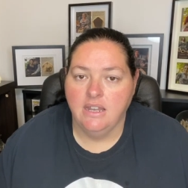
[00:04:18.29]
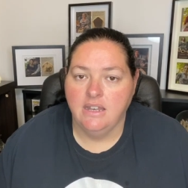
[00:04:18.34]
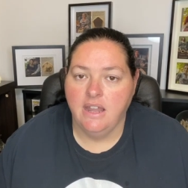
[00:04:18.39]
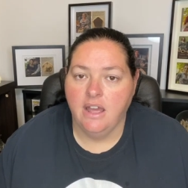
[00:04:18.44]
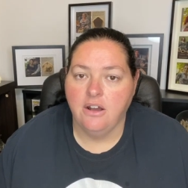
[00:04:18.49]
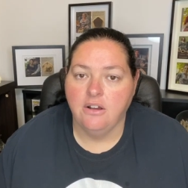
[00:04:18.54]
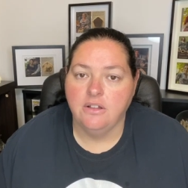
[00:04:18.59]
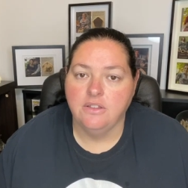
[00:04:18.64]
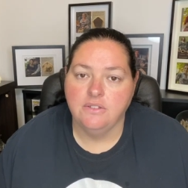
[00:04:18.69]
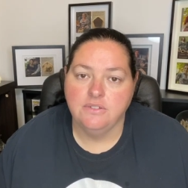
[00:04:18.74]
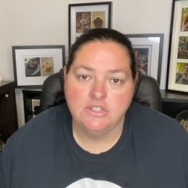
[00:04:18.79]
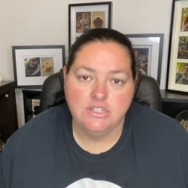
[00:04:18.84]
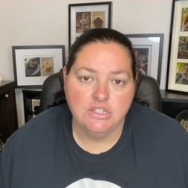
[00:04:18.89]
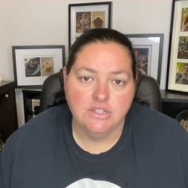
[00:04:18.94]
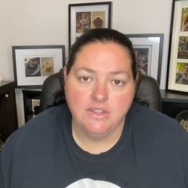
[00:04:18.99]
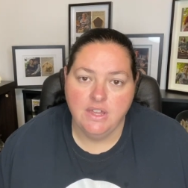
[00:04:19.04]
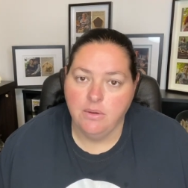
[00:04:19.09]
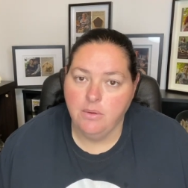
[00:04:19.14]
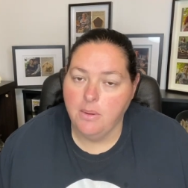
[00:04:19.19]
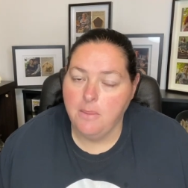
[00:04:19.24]
Now,
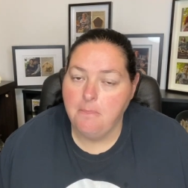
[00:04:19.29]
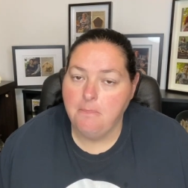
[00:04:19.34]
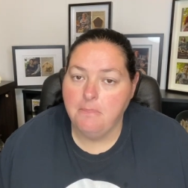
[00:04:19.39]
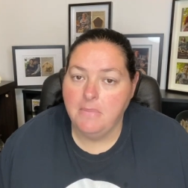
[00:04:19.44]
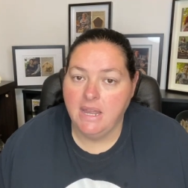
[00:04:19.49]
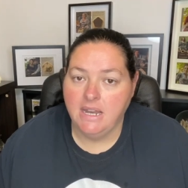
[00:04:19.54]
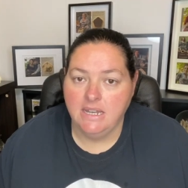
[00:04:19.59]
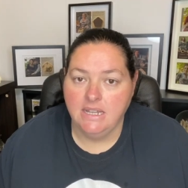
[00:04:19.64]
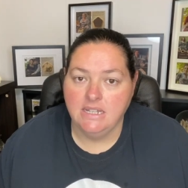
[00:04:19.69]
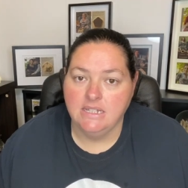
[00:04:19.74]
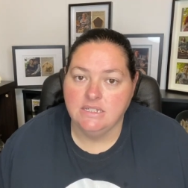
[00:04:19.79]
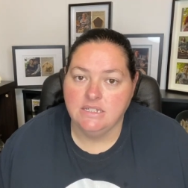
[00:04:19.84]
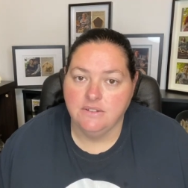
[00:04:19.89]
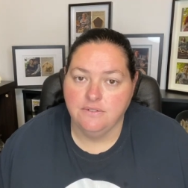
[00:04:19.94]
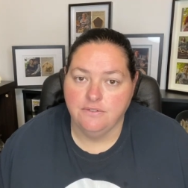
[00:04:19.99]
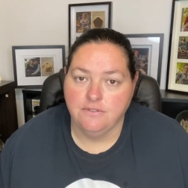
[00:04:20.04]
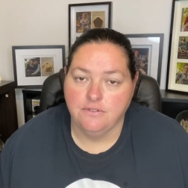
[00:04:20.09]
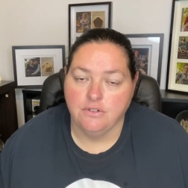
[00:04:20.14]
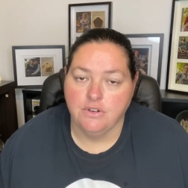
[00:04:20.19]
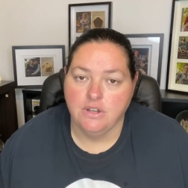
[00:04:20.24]
there were many
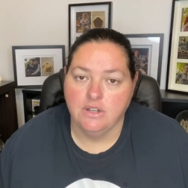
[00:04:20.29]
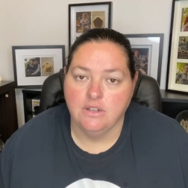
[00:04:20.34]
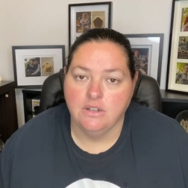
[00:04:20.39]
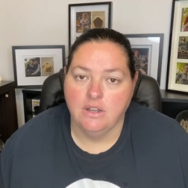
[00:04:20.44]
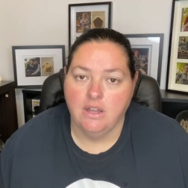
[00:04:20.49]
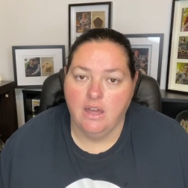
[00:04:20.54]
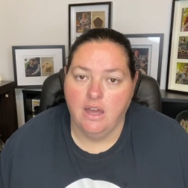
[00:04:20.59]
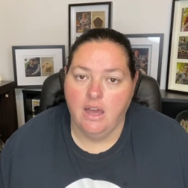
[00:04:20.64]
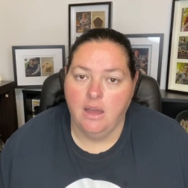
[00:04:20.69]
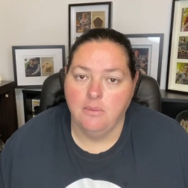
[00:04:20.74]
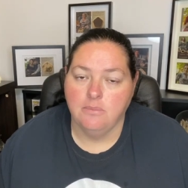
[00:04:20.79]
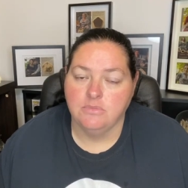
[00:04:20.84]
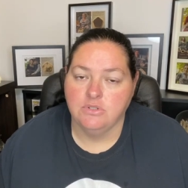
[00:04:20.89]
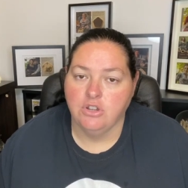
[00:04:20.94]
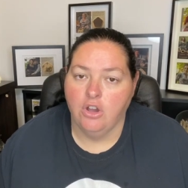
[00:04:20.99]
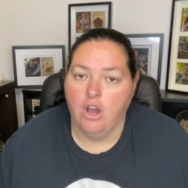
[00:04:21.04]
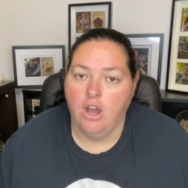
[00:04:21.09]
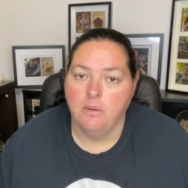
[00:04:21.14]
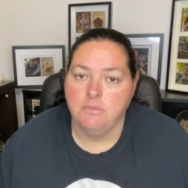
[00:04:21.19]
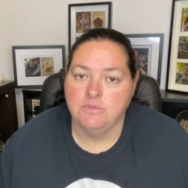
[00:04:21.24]
different um,
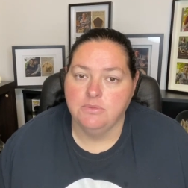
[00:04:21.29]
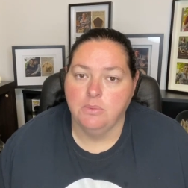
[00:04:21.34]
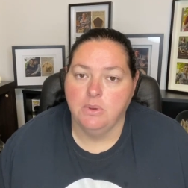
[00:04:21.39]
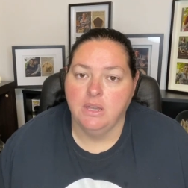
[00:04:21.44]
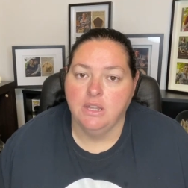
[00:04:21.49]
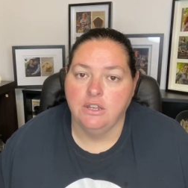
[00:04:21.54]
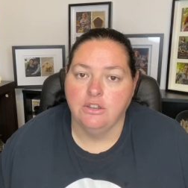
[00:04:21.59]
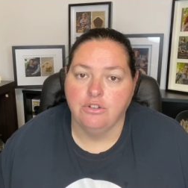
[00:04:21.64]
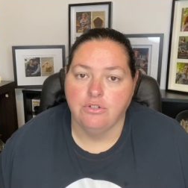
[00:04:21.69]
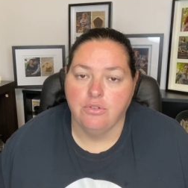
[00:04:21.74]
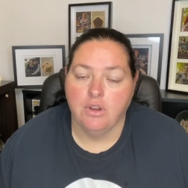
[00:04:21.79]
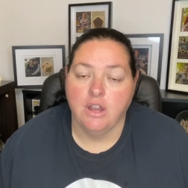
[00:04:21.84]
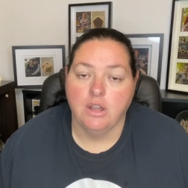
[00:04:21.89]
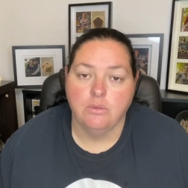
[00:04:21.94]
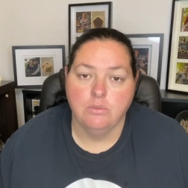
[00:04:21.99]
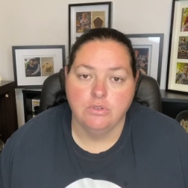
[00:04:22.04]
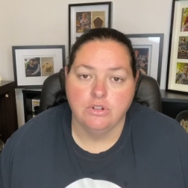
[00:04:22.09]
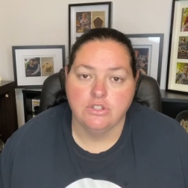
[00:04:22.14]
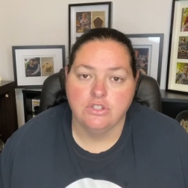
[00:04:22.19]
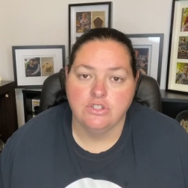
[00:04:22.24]
times when
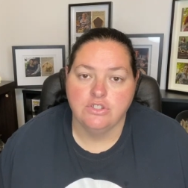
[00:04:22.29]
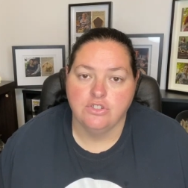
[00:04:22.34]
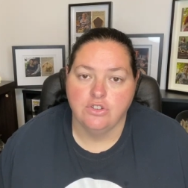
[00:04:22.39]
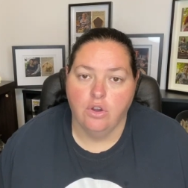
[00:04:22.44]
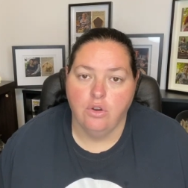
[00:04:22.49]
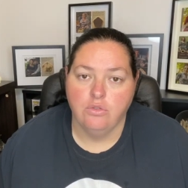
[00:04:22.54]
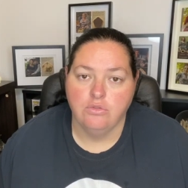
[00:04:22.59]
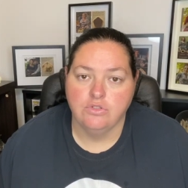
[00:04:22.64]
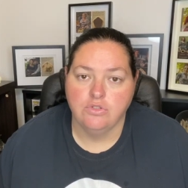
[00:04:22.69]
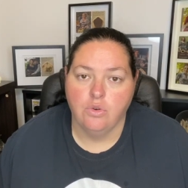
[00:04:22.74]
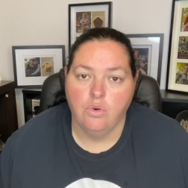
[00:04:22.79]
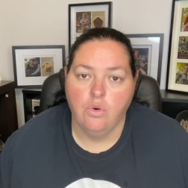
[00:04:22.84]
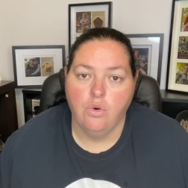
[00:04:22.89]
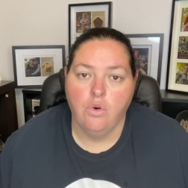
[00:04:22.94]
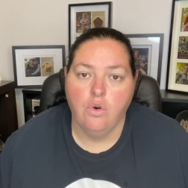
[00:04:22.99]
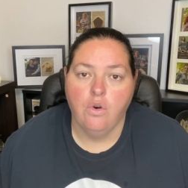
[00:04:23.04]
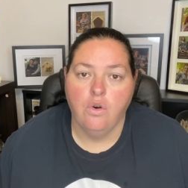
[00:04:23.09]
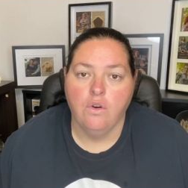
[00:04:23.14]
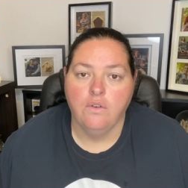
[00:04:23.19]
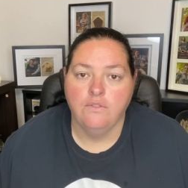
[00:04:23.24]
Greg would assault
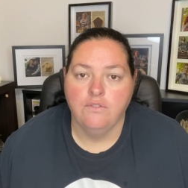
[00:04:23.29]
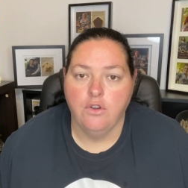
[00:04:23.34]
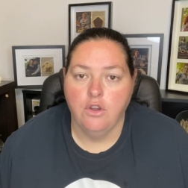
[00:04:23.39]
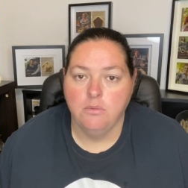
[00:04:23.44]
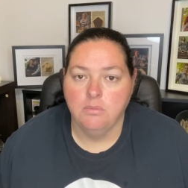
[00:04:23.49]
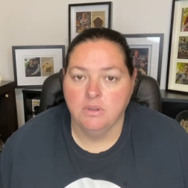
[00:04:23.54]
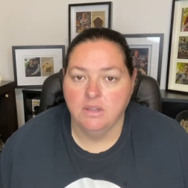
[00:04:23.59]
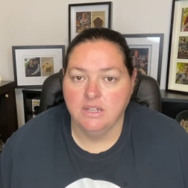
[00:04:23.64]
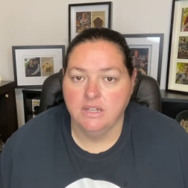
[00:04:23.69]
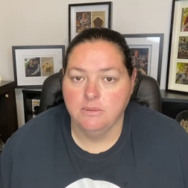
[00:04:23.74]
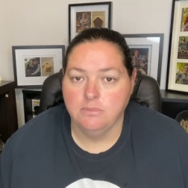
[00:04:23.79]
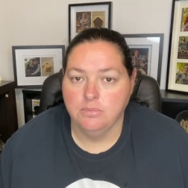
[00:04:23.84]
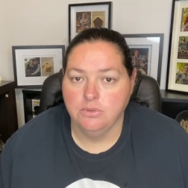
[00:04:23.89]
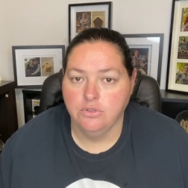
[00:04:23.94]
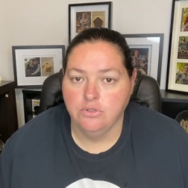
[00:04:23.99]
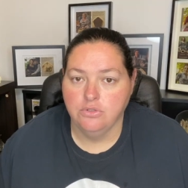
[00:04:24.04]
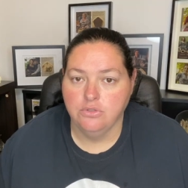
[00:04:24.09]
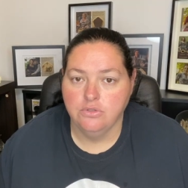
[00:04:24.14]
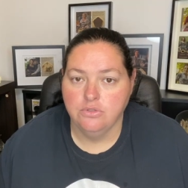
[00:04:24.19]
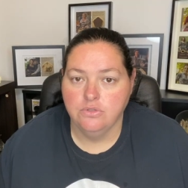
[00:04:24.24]
or verbally
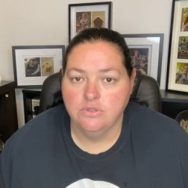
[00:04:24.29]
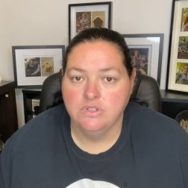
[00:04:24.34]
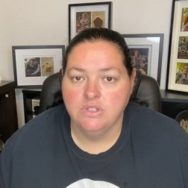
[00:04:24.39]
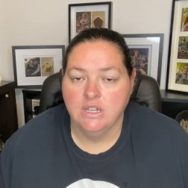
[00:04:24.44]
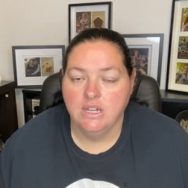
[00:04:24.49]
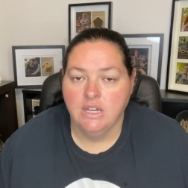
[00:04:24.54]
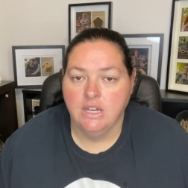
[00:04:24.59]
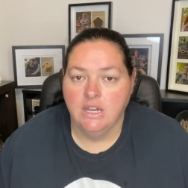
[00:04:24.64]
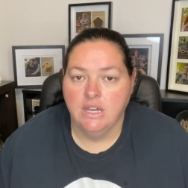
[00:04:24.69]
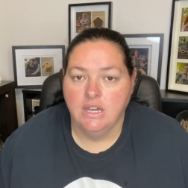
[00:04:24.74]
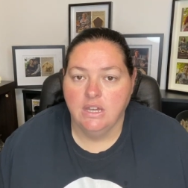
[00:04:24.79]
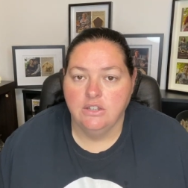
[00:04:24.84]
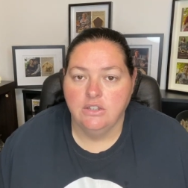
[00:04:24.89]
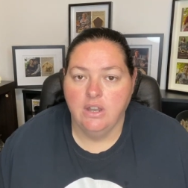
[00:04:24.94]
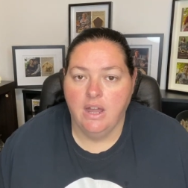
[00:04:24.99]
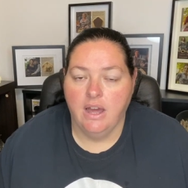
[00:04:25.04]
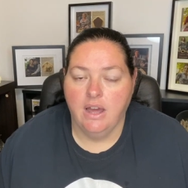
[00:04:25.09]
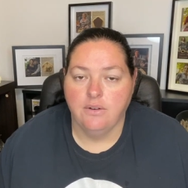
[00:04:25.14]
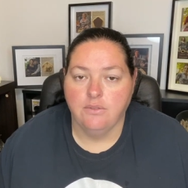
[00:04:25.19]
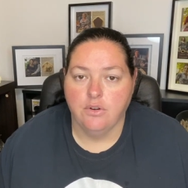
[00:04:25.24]
abuse
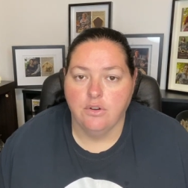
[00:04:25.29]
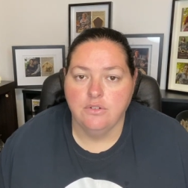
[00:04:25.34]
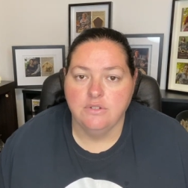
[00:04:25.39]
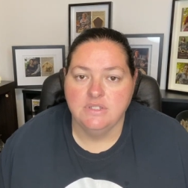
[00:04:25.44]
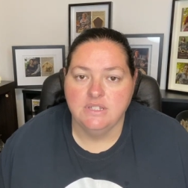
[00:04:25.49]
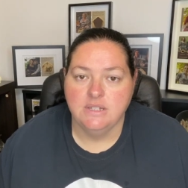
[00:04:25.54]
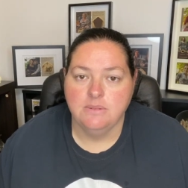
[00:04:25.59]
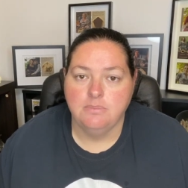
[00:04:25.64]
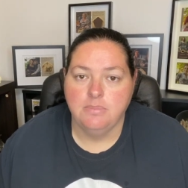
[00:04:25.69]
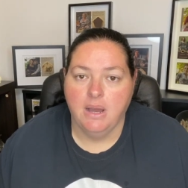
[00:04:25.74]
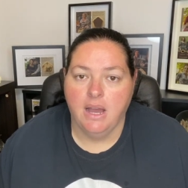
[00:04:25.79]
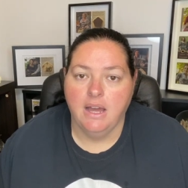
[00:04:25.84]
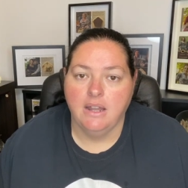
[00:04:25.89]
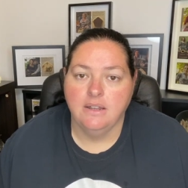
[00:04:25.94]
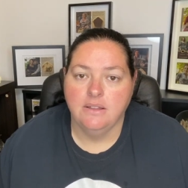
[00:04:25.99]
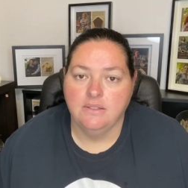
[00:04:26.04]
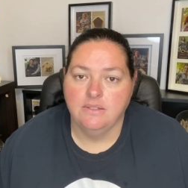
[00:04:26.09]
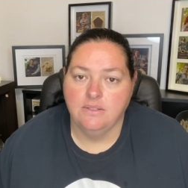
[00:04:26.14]
uh, Rosie, but